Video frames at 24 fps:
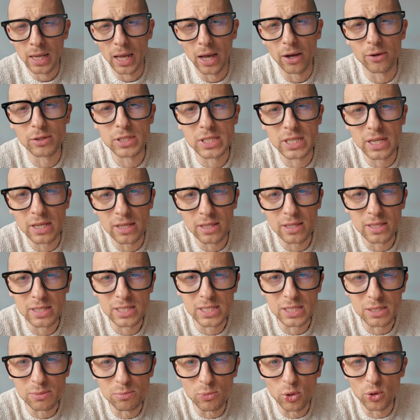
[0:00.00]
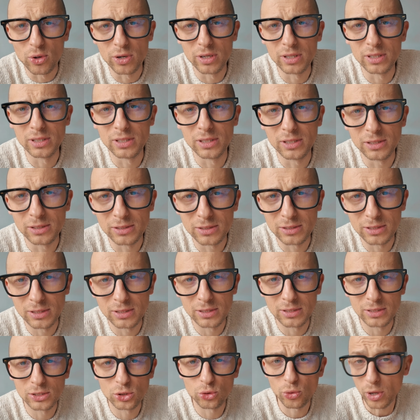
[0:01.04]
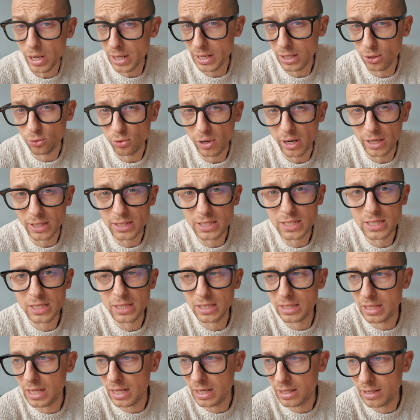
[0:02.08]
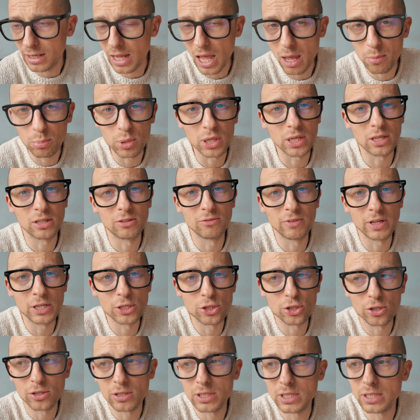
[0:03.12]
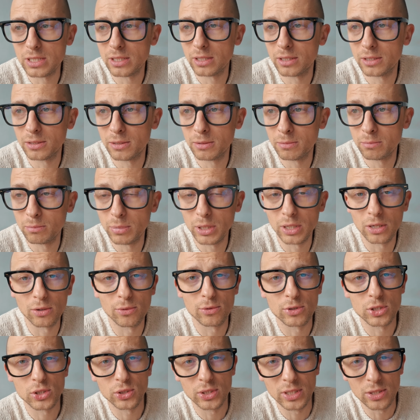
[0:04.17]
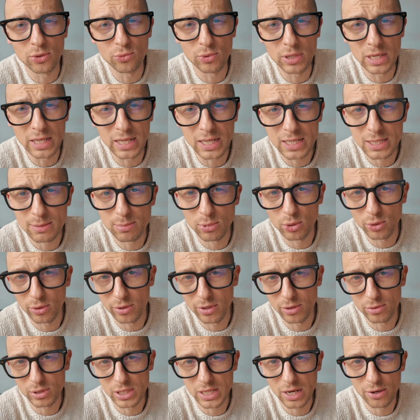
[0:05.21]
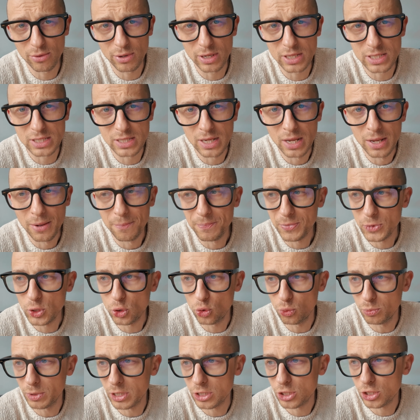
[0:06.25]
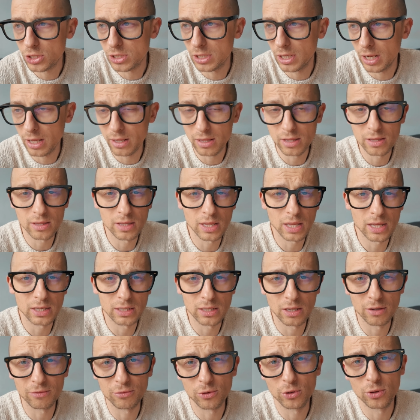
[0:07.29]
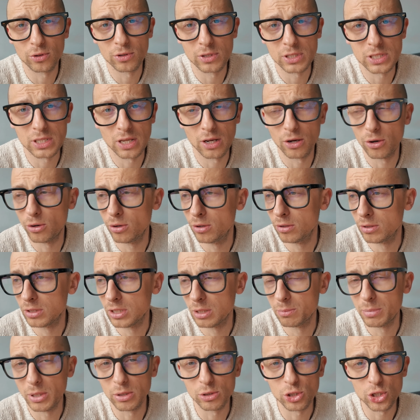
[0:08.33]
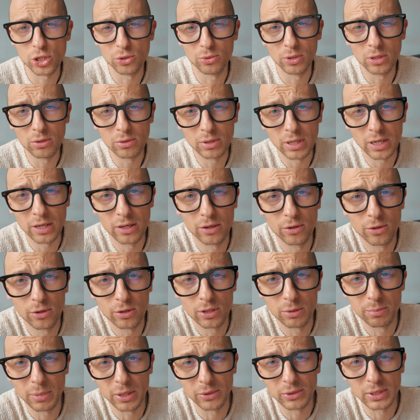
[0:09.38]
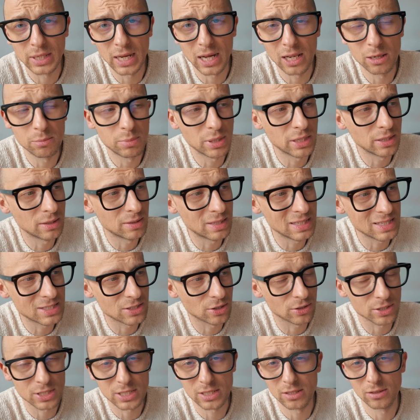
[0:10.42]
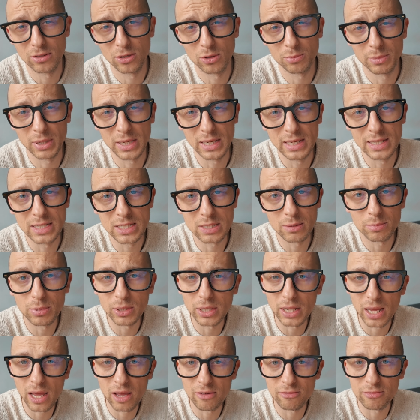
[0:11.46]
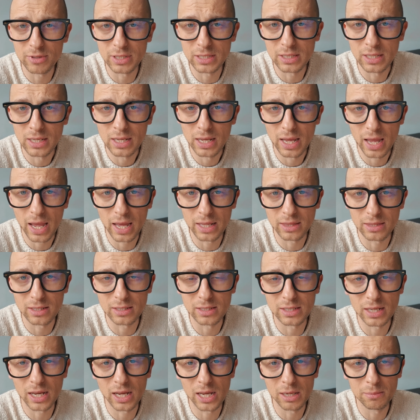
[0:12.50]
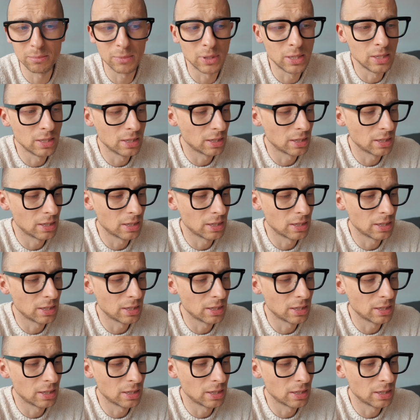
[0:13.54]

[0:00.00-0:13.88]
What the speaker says: I would say this is more training rides than epic adventures, but I also didn't really explore those areas too much. Other than that, of course, I heard about Girona, I heard about Calpe. These are still on my list, but I haven't had the time